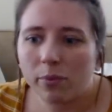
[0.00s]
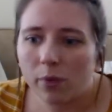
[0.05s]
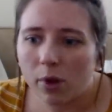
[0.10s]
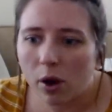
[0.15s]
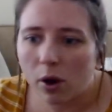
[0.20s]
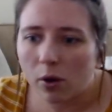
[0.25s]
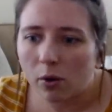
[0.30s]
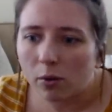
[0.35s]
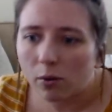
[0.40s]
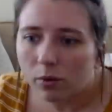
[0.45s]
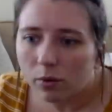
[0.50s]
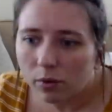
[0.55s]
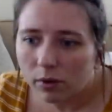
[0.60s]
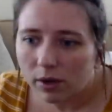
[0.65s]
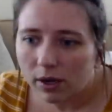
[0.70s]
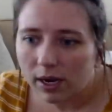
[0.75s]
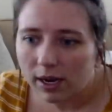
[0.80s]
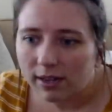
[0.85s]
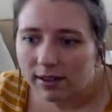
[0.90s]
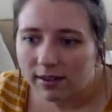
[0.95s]
oh,
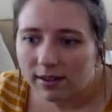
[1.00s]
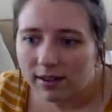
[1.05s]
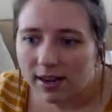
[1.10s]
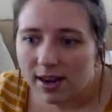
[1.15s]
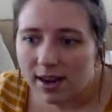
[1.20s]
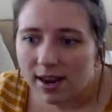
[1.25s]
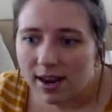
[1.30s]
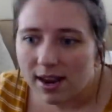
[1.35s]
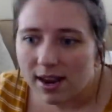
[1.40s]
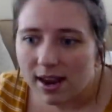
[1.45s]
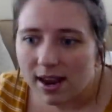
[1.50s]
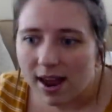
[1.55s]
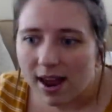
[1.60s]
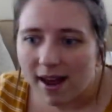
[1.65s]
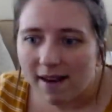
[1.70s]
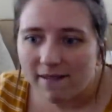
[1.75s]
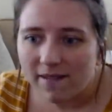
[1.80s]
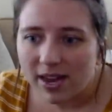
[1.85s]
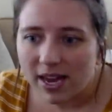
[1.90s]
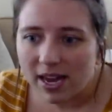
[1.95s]
it's
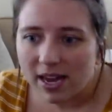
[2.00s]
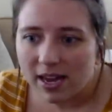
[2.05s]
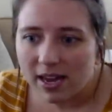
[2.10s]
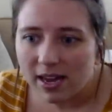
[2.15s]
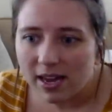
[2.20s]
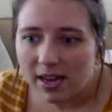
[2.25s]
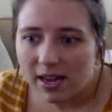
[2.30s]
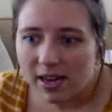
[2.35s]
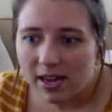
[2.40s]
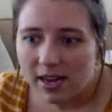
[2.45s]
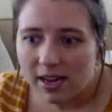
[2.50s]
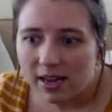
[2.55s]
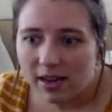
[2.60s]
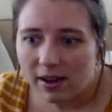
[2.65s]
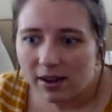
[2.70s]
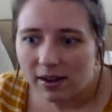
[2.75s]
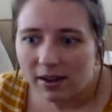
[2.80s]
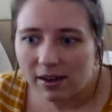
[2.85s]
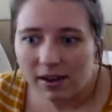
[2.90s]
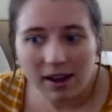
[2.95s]
Evie.
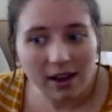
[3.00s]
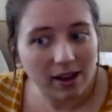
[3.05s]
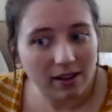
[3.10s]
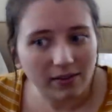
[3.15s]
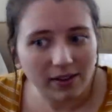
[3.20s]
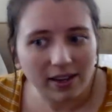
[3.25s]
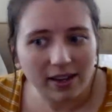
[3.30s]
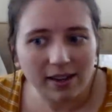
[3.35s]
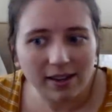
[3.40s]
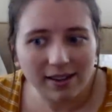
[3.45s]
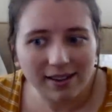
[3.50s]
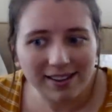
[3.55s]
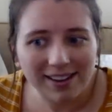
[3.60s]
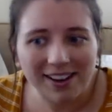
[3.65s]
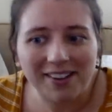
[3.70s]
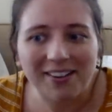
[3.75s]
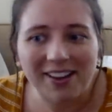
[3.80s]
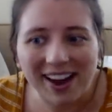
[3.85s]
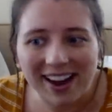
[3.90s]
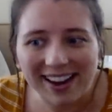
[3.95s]
Evie?
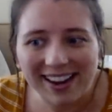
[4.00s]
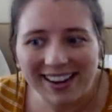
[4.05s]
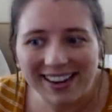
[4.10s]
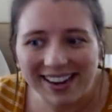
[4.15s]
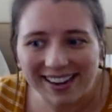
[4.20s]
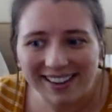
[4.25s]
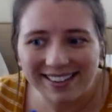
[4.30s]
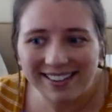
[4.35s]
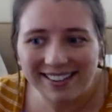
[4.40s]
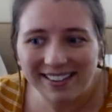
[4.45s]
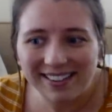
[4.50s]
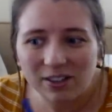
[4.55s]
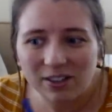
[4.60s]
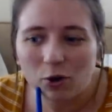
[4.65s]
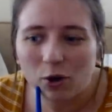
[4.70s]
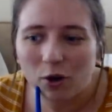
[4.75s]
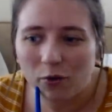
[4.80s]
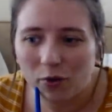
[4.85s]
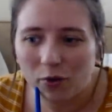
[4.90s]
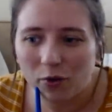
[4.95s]
Okay, yes.
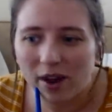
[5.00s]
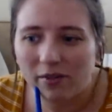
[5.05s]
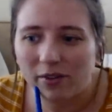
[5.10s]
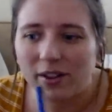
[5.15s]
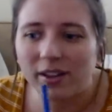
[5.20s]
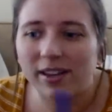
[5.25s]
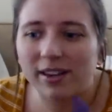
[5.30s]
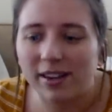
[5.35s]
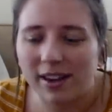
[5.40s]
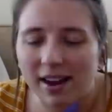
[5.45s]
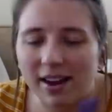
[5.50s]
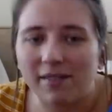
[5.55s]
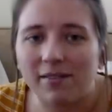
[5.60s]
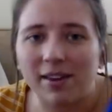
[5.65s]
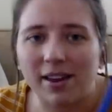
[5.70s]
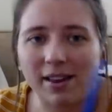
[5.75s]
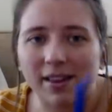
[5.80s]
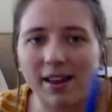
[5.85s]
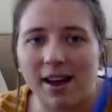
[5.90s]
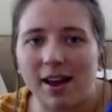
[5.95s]
Short for Evelyn,
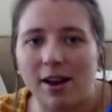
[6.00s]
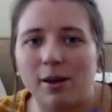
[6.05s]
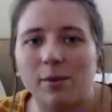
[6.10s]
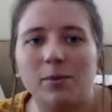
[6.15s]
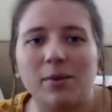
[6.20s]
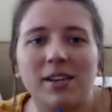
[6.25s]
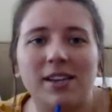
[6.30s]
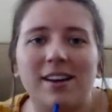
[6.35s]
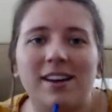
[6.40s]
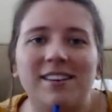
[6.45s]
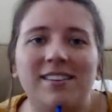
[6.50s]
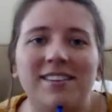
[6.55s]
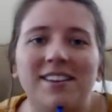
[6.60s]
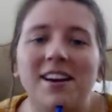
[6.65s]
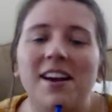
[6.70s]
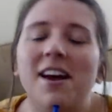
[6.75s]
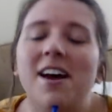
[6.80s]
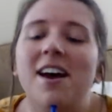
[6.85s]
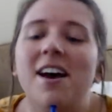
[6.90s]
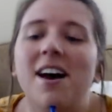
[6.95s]
Evie, that helps. It does.
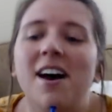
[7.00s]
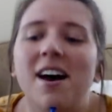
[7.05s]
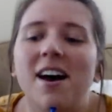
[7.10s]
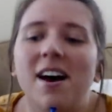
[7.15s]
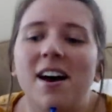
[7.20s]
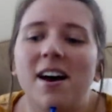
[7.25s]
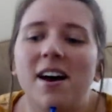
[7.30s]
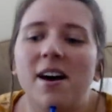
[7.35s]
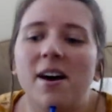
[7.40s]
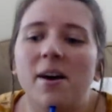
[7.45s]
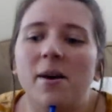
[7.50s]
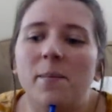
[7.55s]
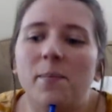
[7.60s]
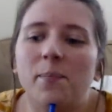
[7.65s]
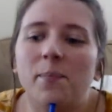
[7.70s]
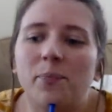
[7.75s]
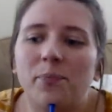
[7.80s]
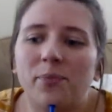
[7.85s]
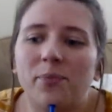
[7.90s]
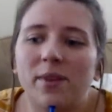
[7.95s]

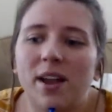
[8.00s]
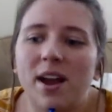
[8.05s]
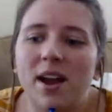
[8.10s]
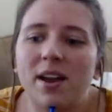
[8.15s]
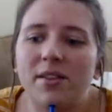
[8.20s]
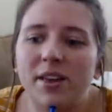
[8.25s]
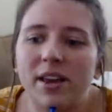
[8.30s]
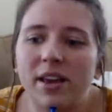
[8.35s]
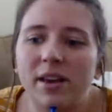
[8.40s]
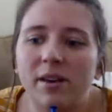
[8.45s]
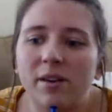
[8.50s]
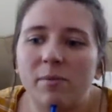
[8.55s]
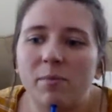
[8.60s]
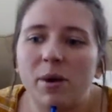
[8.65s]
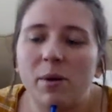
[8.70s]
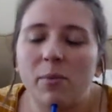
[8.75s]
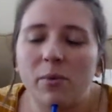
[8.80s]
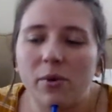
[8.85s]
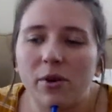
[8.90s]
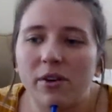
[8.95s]
Um, I think
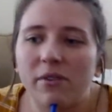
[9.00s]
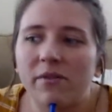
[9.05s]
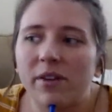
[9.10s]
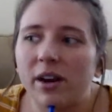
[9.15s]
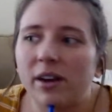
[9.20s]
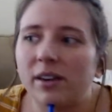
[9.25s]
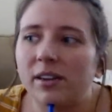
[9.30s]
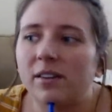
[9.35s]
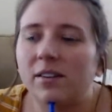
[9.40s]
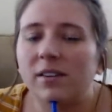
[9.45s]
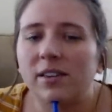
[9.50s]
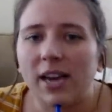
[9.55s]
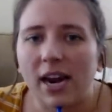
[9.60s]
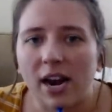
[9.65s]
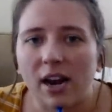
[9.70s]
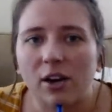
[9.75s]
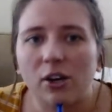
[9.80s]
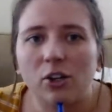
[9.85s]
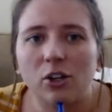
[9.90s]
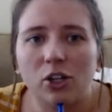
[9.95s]
people are very
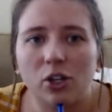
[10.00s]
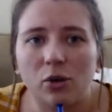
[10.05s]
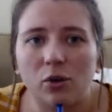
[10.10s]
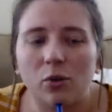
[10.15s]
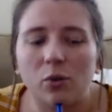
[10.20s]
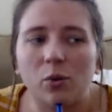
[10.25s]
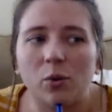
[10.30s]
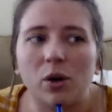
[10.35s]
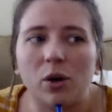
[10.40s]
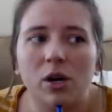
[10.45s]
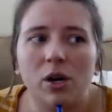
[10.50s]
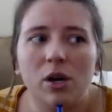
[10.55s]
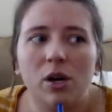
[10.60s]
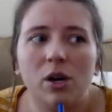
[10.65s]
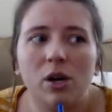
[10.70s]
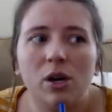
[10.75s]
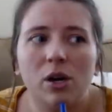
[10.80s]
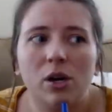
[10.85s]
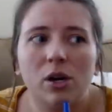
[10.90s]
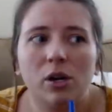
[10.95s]
scared to
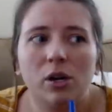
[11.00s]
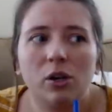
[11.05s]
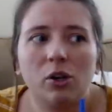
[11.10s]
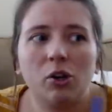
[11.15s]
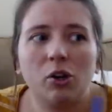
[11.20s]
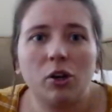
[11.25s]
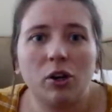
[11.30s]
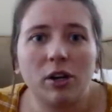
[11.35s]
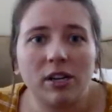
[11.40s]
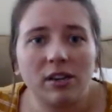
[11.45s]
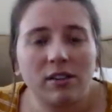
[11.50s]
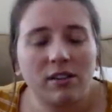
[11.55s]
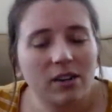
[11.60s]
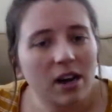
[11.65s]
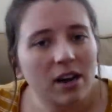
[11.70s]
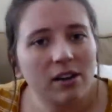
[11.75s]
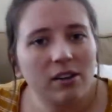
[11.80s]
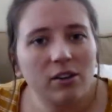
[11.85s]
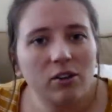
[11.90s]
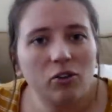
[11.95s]

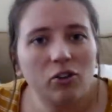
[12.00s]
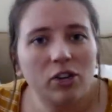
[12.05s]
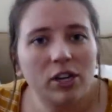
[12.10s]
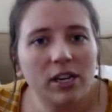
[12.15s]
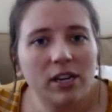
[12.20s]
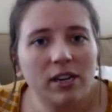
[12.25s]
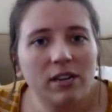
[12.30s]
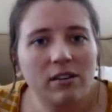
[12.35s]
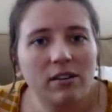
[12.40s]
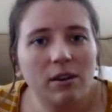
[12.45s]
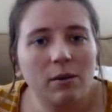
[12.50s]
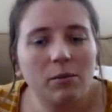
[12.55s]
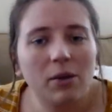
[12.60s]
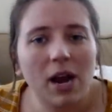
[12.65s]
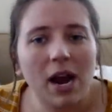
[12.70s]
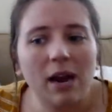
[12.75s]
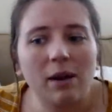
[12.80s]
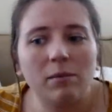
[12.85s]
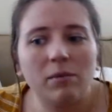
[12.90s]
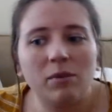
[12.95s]
criticize Eugenia
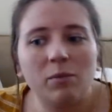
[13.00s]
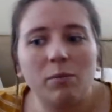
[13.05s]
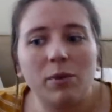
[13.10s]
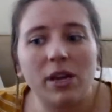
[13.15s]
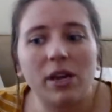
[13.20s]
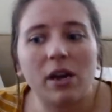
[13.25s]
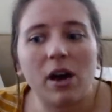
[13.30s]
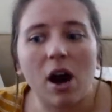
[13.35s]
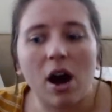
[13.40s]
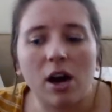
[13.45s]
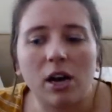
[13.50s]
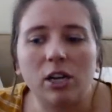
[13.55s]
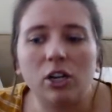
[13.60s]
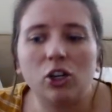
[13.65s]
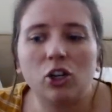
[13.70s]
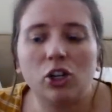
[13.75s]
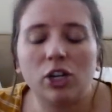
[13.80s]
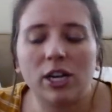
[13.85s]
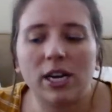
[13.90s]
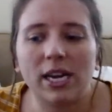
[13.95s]
sometimes because
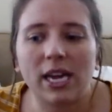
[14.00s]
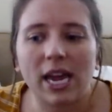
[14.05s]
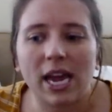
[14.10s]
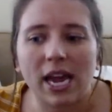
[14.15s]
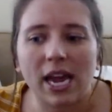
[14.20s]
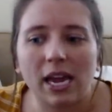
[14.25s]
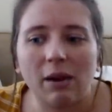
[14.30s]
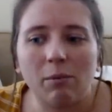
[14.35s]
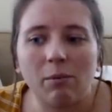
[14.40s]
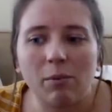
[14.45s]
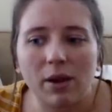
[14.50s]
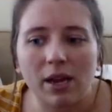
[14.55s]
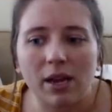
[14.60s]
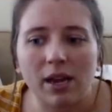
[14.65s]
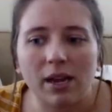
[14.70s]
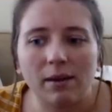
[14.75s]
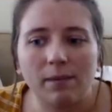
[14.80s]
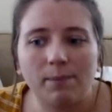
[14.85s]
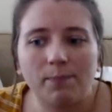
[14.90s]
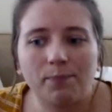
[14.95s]
she can
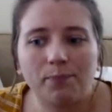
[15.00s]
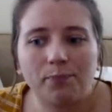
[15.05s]
be,